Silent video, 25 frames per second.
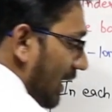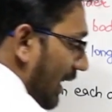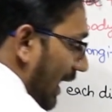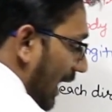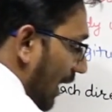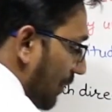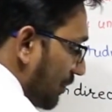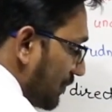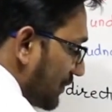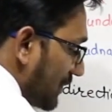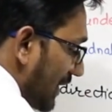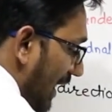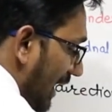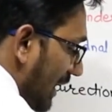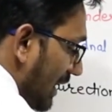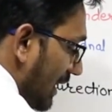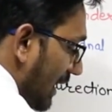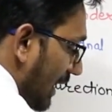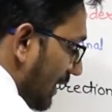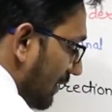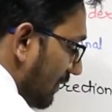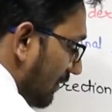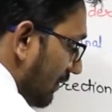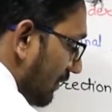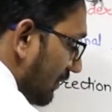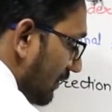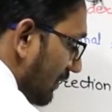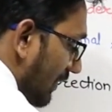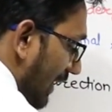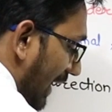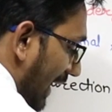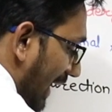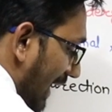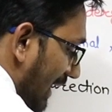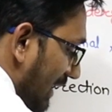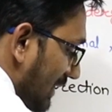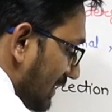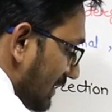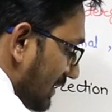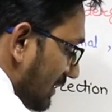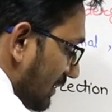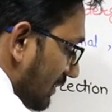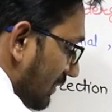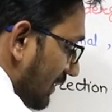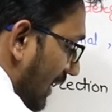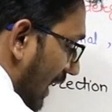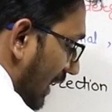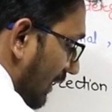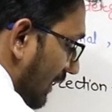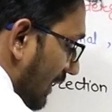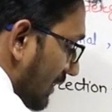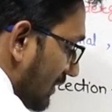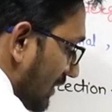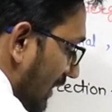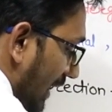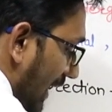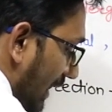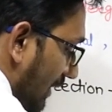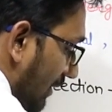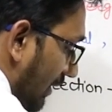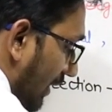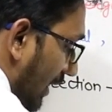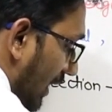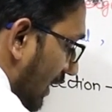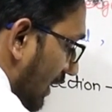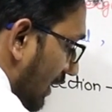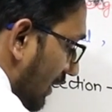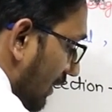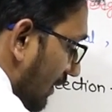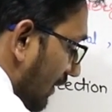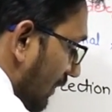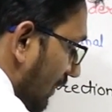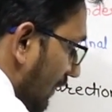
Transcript: epsilon x, that is lateral,